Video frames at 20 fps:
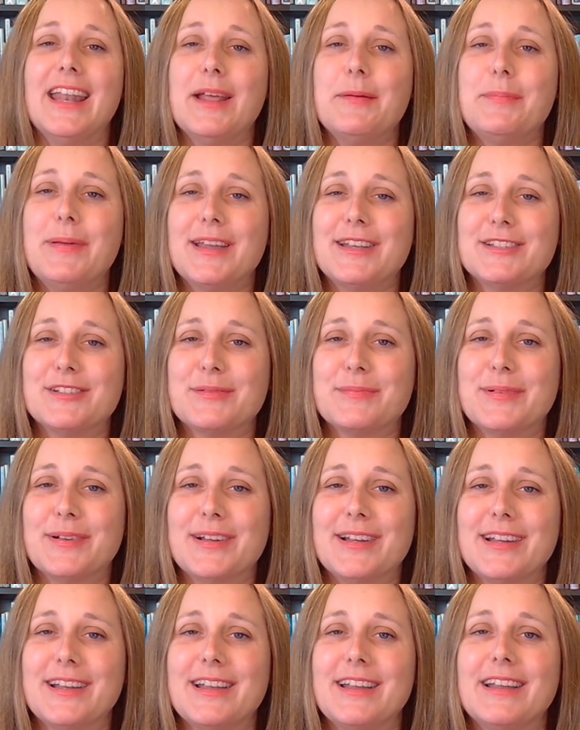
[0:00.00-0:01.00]
picture
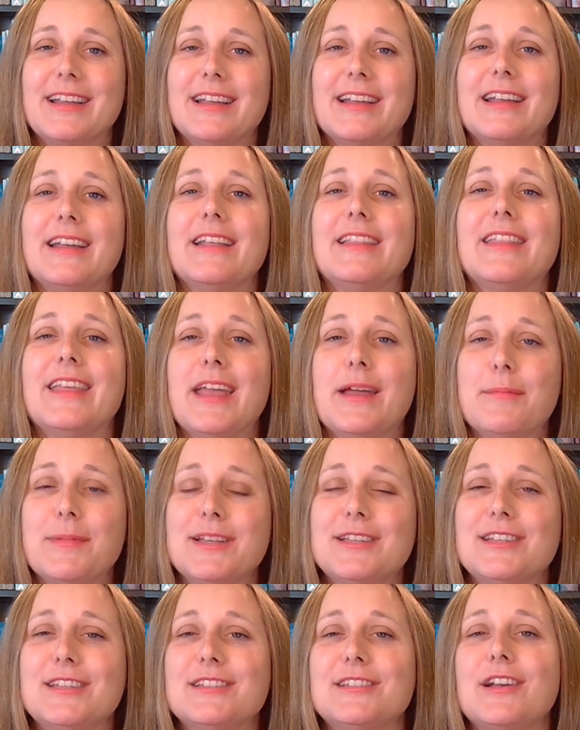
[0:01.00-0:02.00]
book, the
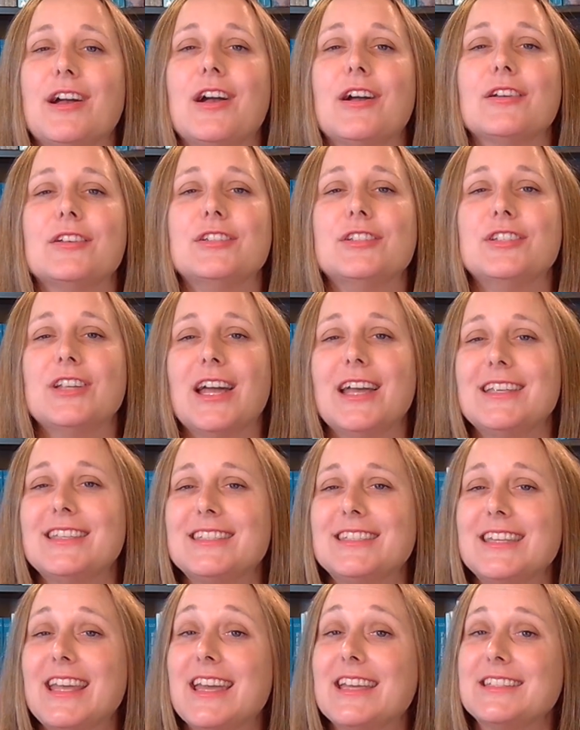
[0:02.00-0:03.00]
images are
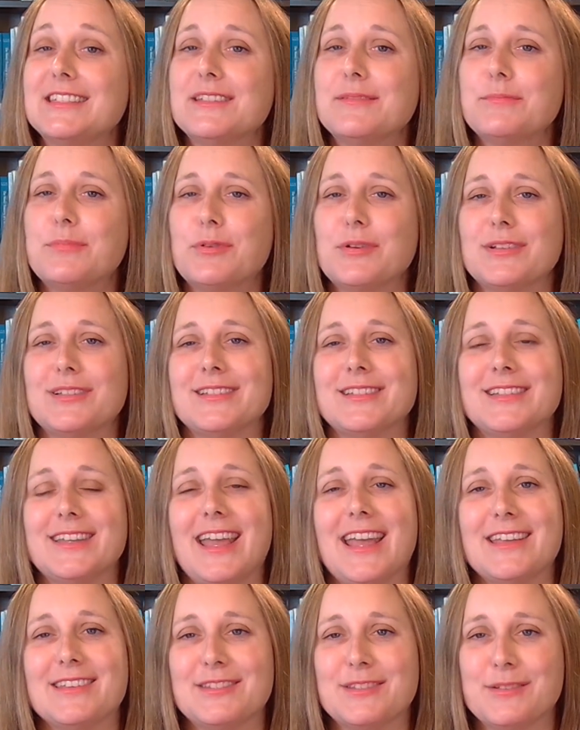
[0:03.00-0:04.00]
just as important
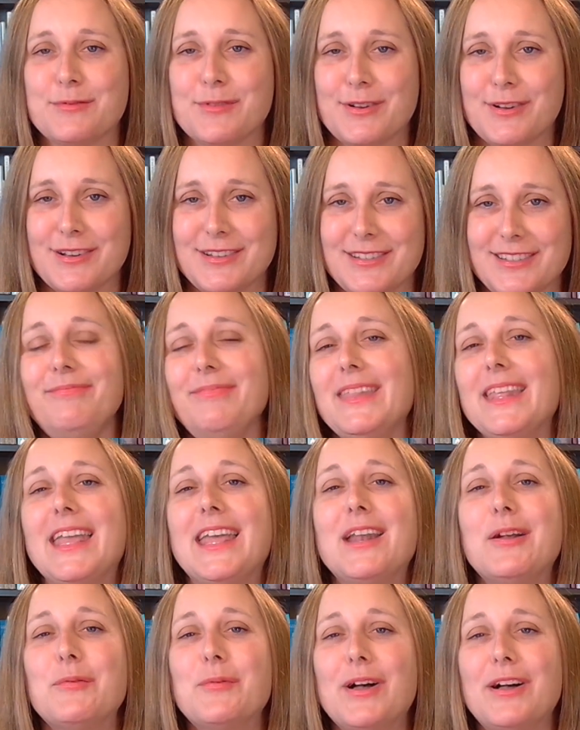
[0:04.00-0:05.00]
as the words.
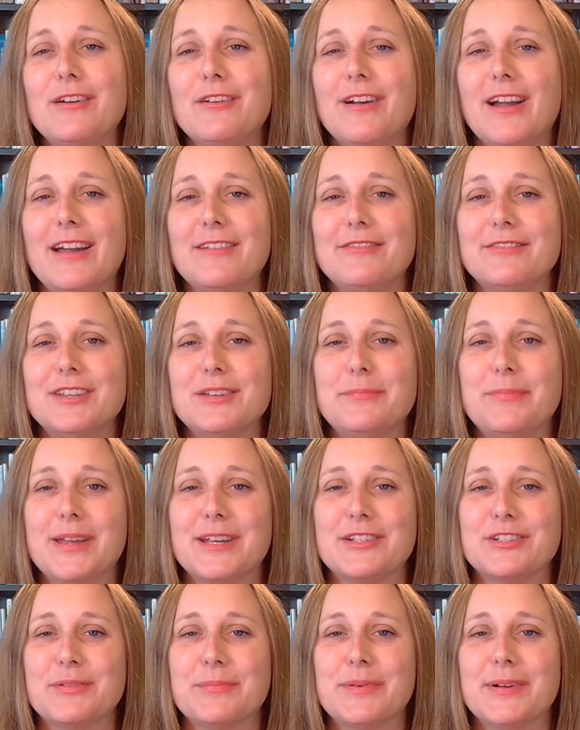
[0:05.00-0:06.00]
In a well-crafted
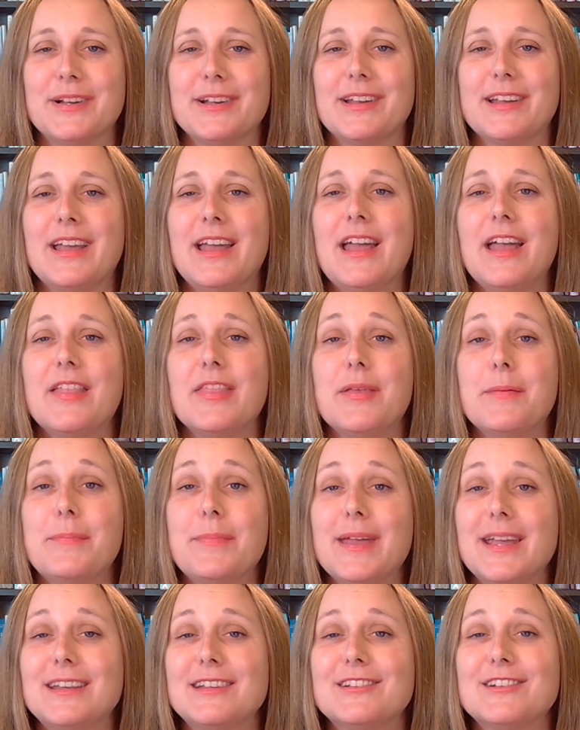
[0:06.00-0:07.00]
picture book, the
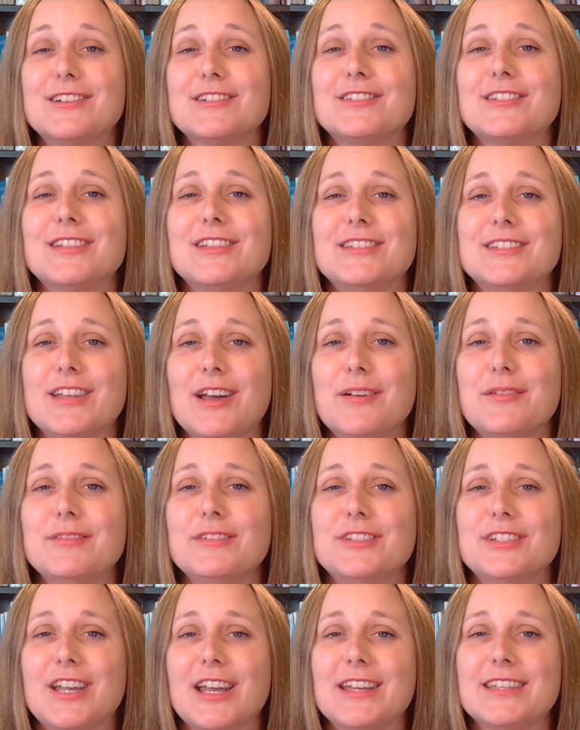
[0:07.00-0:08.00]
pictures
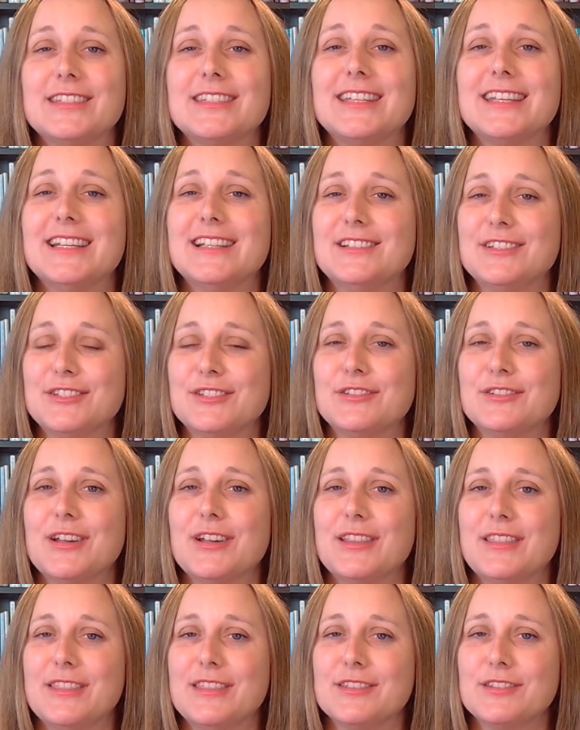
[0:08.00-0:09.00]
don't just
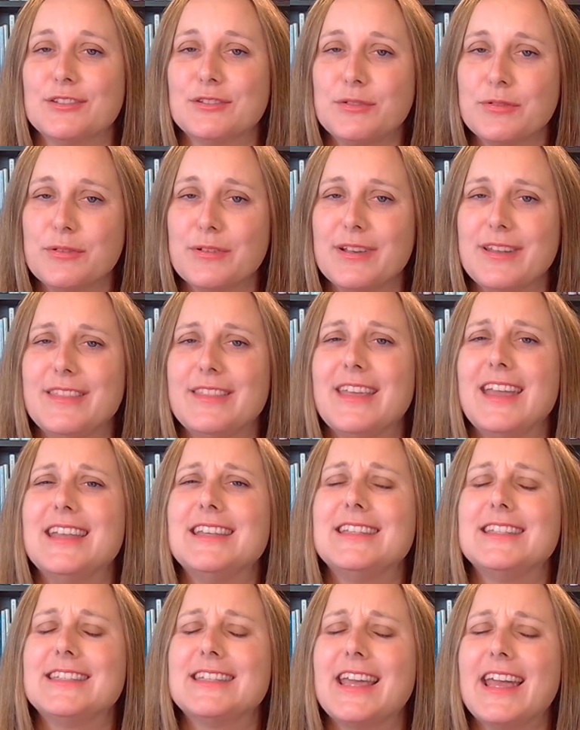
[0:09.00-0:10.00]
illustrate the story,
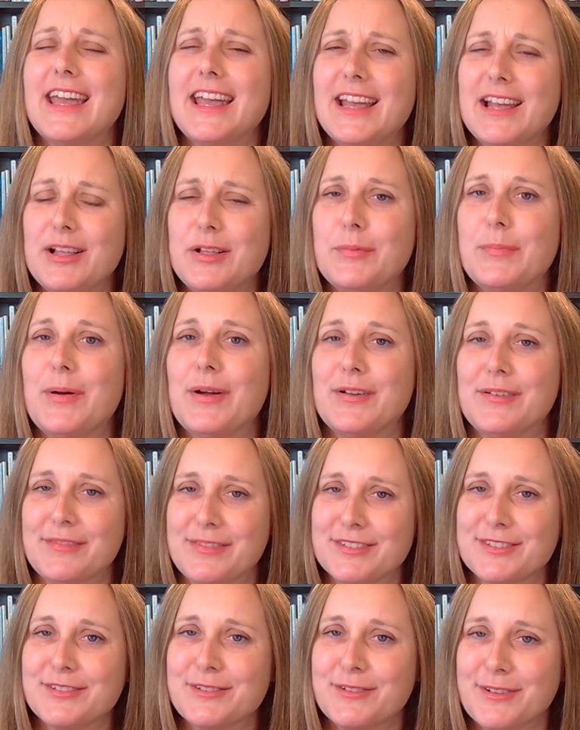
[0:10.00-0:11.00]
they tell part of
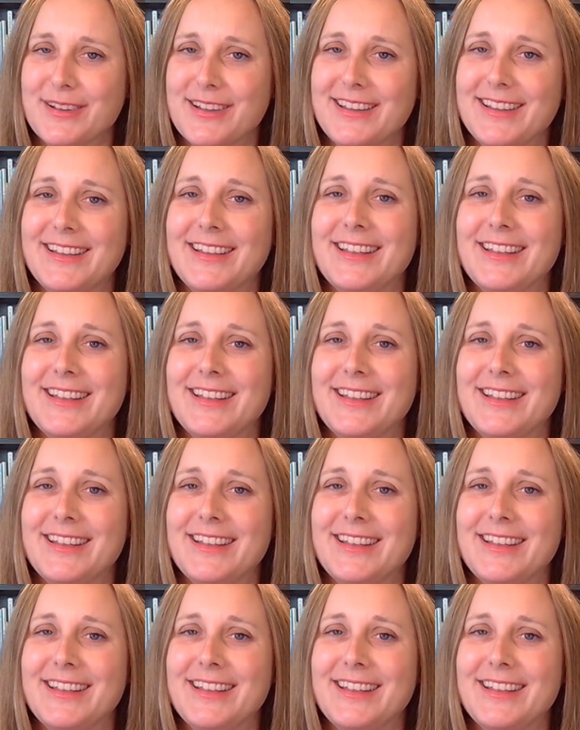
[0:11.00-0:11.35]
the story.